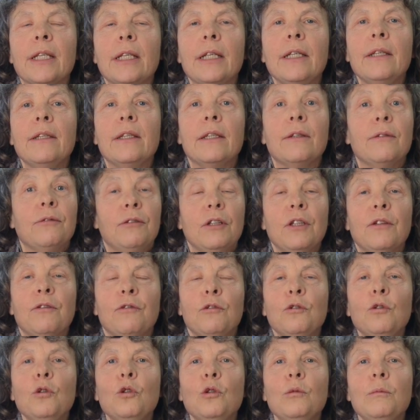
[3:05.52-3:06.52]
in the fifth
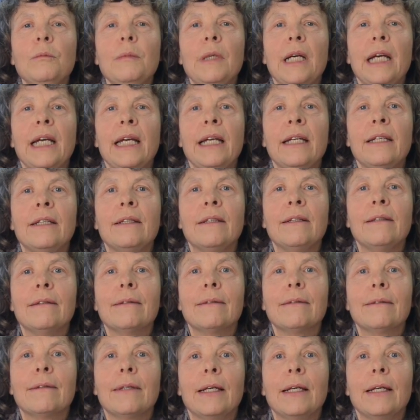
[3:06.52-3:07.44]
form and